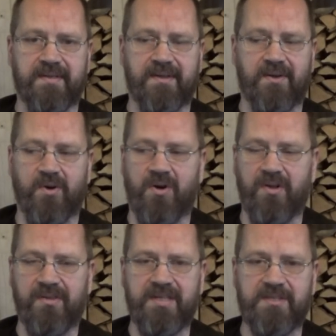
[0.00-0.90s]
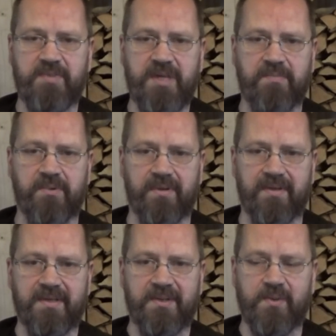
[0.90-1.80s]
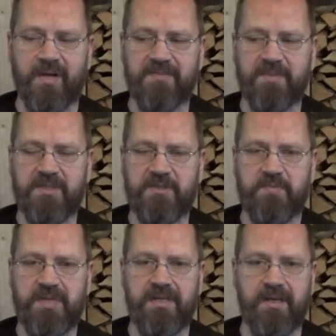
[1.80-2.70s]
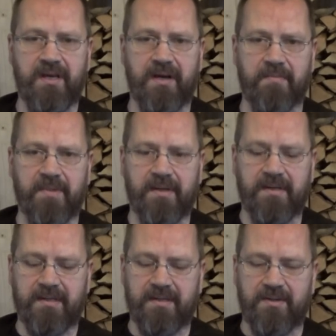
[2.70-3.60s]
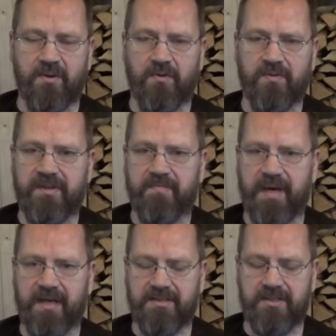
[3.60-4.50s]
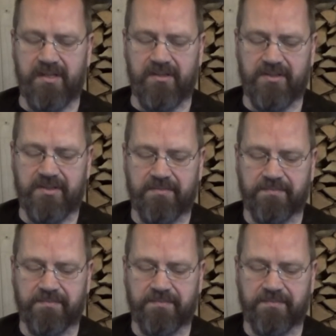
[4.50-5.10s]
All these people who has been speaking up over the past years.